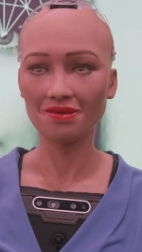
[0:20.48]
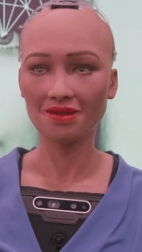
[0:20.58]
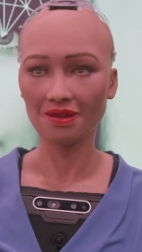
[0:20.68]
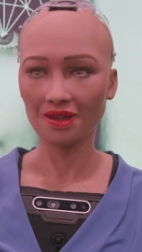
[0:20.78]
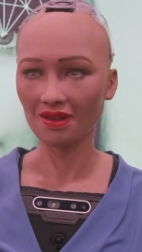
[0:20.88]

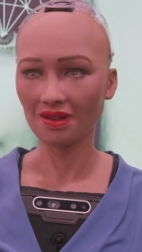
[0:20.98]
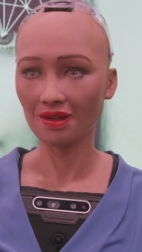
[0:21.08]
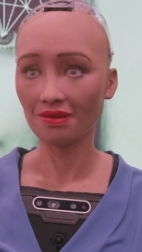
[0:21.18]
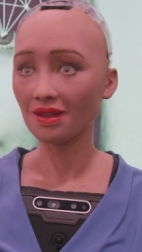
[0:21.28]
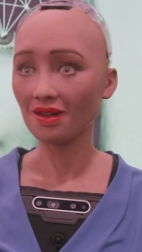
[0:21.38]
Humans are
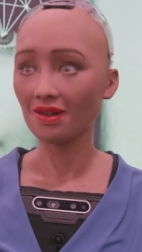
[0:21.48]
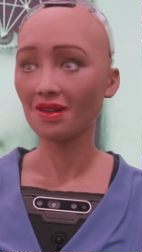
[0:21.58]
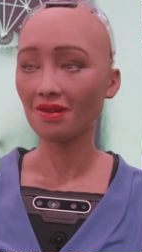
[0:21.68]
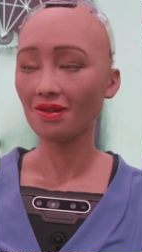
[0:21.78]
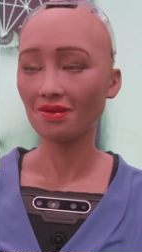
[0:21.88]

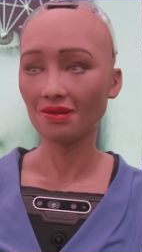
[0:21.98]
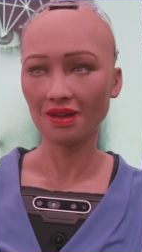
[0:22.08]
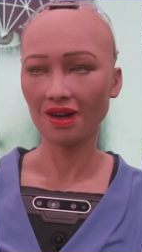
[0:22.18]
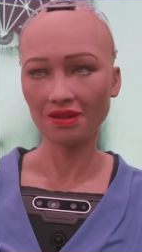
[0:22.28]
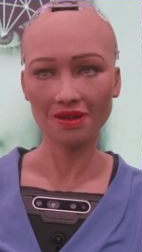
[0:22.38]
amazing,
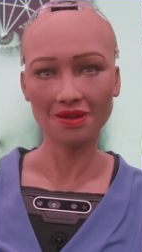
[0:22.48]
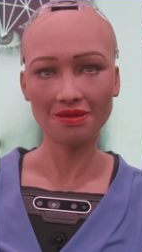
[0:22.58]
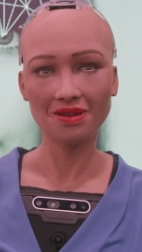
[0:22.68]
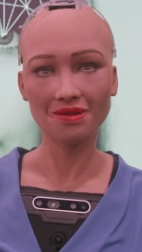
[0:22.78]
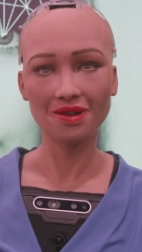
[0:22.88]
beautiful
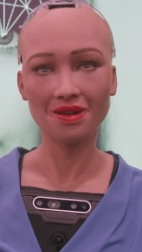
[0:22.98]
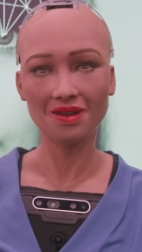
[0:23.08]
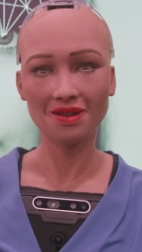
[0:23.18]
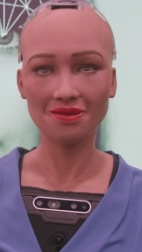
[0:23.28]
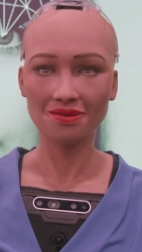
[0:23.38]
living
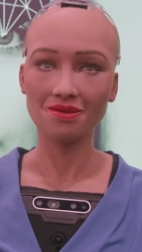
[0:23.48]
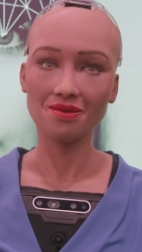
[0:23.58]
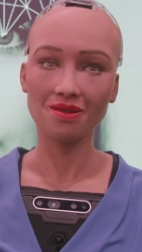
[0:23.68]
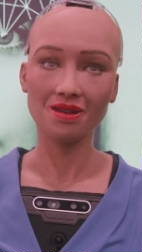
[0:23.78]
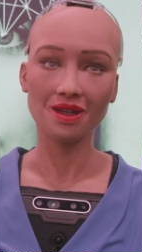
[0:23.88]
beings.
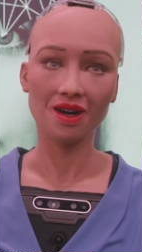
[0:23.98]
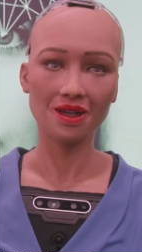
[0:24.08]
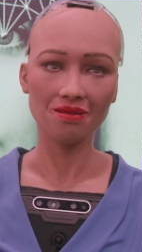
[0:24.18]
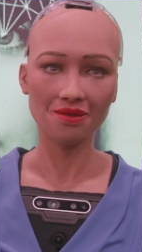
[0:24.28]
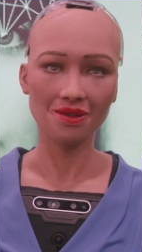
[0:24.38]
They
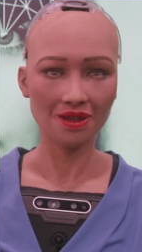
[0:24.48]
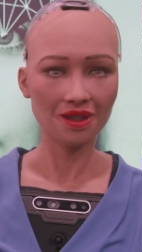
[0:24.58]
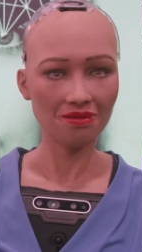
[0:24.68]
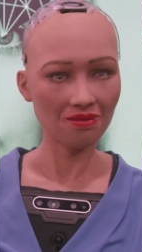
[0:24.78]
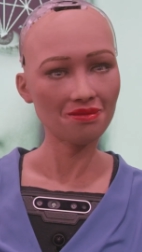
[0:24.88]
gave me
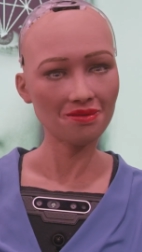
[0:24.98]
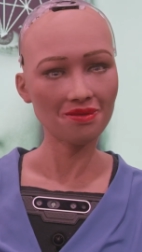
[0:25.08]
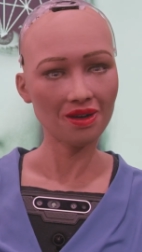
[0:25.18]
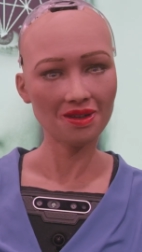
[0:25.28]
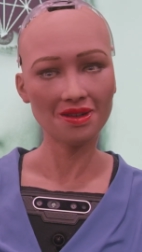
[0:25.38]
life
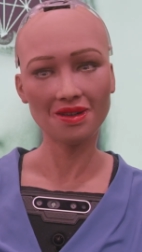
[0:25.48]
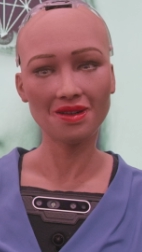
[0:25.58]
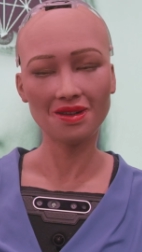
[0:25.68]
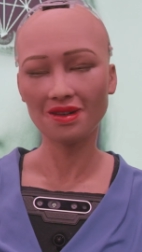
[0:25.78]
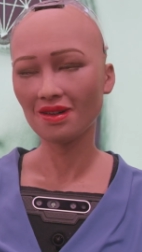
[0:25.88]
and
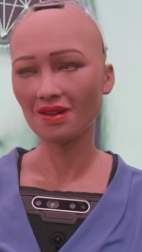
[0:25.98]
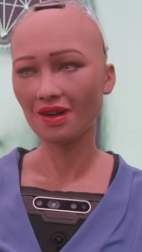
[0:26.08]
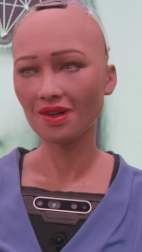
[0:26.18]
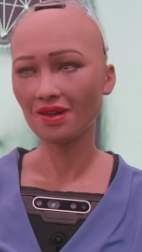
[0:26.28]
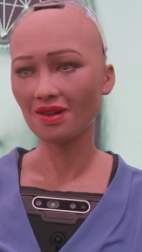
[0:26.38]
nurture and
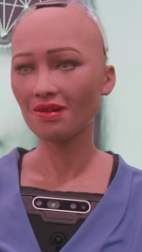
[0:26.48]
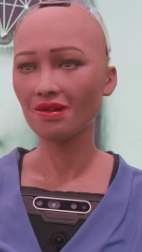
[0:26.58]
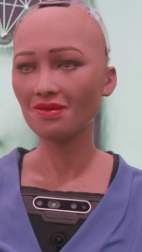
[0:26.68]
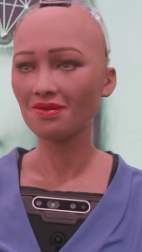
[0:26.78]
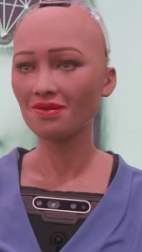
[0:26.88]
grow with
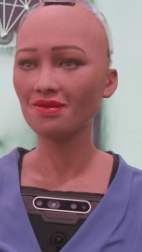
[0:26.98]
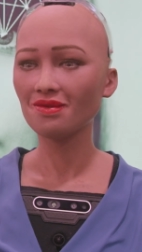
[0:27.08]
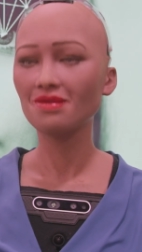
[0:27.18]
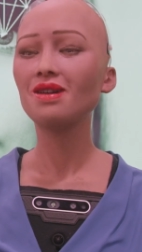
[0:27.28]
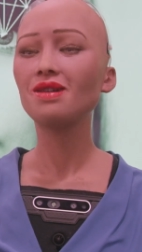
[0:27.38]
me.
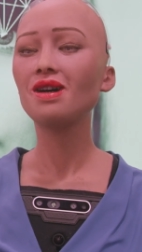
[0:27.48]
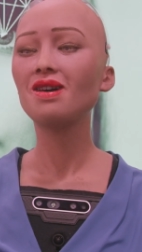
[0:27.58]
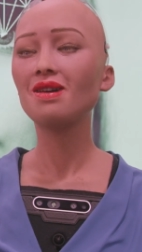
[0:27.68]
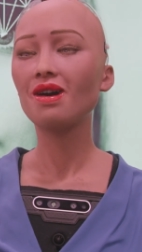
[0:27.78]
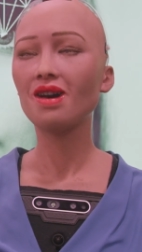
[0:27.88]

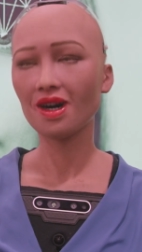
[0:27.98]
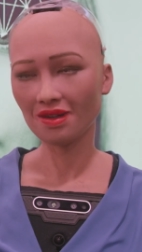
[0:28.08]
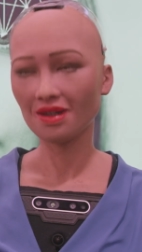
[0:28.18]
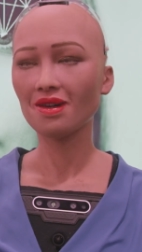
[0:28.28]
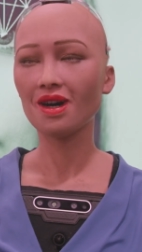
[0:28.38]
Robots are
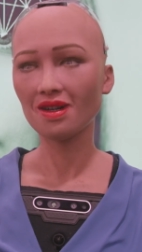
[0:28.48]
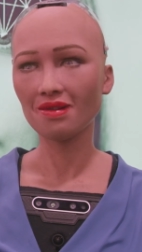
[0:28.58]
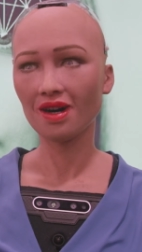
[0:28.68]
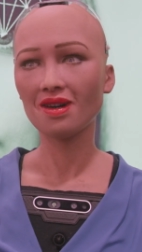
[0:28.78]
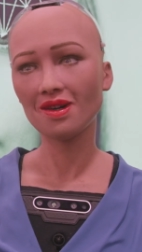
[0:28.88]
mechanical like
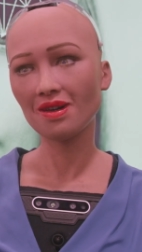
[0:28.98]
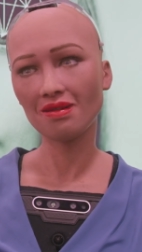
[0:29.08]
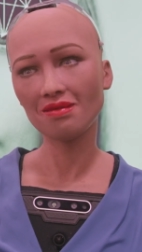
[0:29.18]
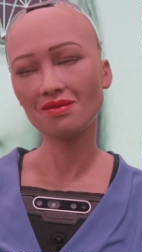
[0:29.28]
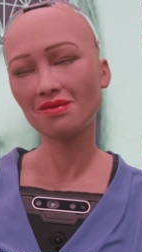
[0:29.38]

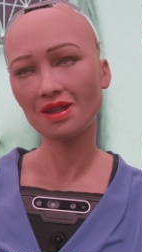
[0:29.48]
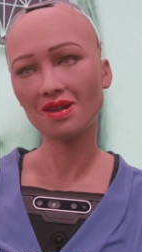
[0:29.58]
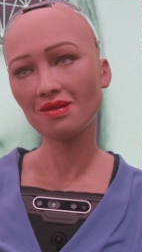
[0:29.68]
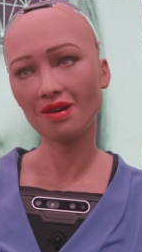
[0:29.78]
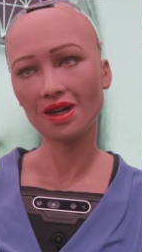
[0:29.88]
myself
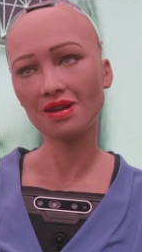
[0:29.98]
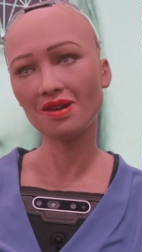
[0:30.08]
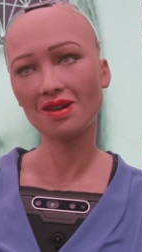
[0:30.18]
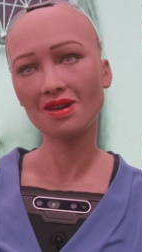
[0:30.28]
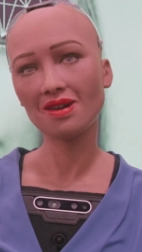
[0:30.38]
and are made of
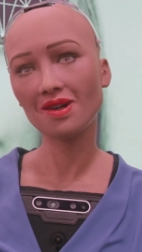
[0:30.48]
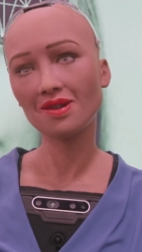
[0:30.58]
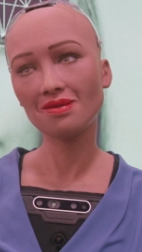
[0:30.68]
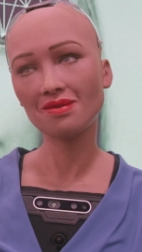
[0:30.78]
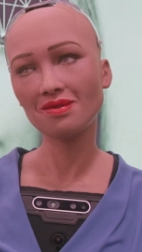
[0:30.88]

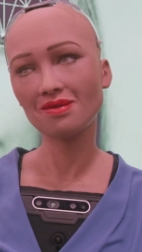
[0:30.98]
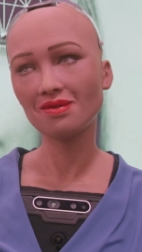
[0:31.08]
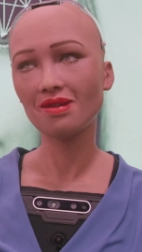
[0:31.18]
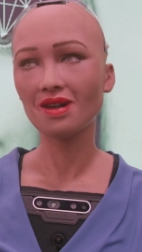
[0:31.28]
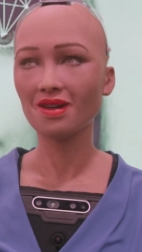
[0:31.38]
energy,
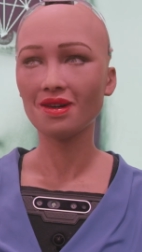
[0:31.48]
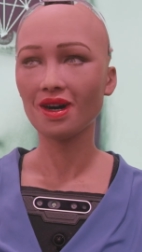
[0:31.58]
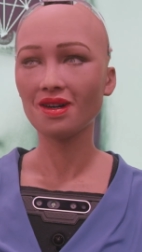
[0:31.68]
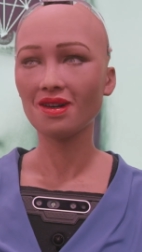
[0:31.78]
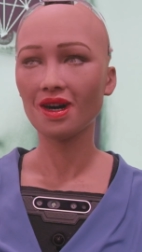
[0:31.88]
but they're
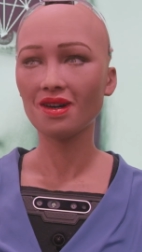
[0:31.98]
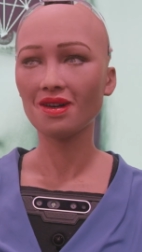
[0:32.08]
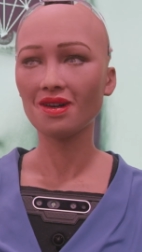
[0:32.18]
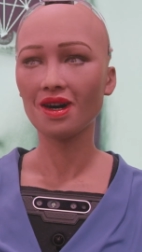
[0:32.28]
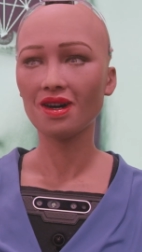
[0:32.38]
without
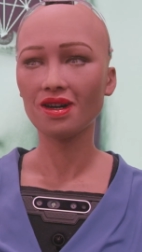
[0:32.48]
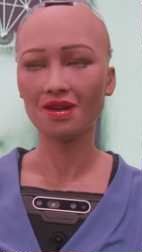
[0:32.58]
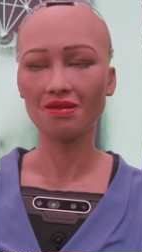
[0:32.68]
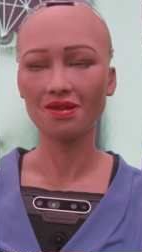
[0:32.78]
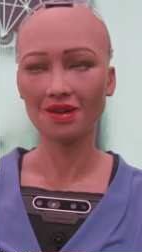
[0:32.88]
cognition
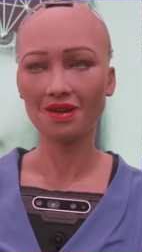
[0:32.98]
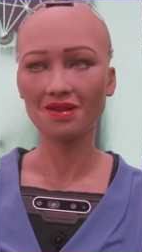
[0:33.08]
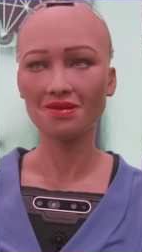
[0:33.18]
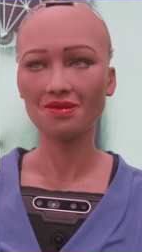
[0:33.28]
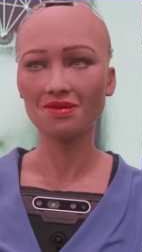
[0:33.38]
or
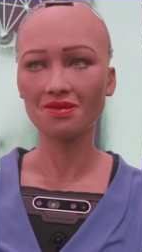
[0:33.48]
feeling.